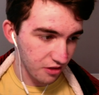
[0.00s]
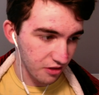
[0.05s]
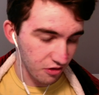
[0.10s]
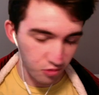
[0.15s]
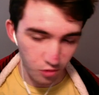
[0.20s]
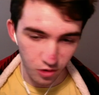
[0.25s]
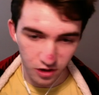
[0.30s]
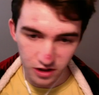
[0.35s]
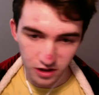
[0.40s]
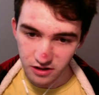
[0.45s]
this
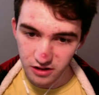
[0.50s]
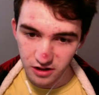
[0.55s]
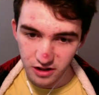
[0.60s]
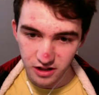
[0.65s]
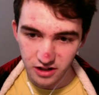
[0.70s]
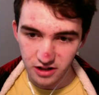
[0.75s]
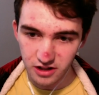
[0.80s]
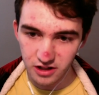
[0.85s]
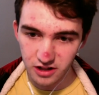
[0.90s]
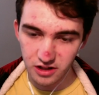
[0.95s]
one.
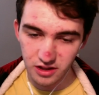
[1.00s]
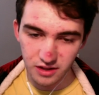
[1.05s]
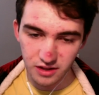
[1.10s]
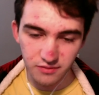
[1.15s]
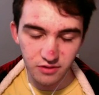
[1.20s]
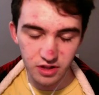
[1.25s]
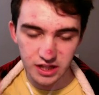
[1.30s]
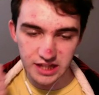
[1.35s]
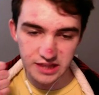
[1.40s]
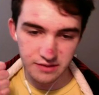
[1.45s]
Leave
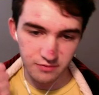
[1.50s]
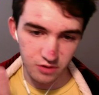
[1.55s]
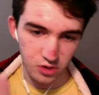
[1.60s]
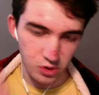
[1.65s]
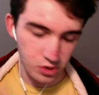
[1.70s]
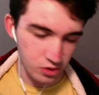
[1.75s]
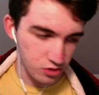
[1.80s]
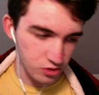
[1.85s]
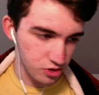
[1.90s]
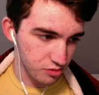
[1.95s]
a like in the
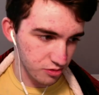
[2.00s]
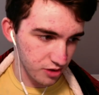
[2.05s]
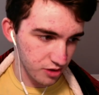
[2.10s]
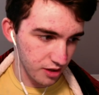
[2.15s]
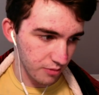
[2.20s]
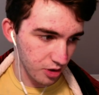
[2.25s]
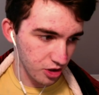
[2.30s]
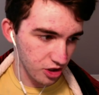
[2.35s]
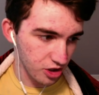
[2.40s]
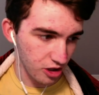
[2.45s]
video, subscribe to
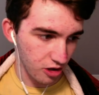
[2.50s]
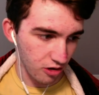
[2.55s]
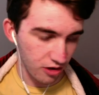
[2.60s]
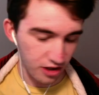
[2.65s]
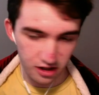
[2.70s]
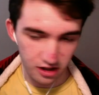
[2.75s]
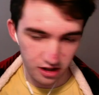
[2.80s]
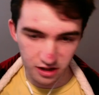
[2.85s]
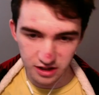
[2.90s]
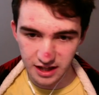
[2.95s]
my channel,
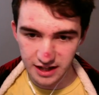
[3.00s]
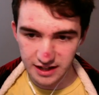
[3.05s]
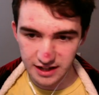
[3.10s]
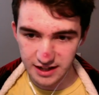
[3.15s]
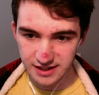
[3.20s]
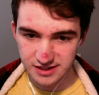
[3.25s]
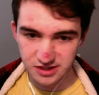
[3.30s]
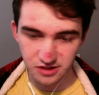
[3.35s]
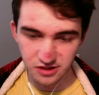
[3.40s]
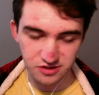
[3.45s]
and yeah,
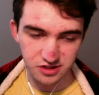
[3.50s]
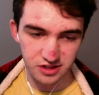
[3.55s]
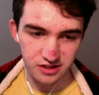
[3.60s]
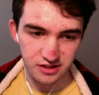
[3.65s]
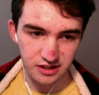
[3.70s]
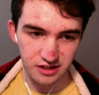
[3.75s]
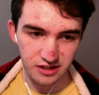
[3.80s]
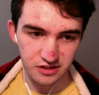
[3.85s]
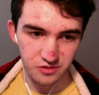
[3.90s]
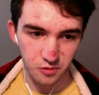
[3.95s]
guys, I'll see you
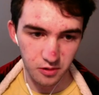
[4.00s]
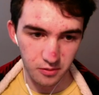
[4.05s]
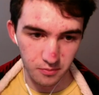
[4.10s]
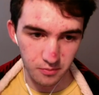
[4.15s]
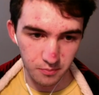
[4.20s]
next one.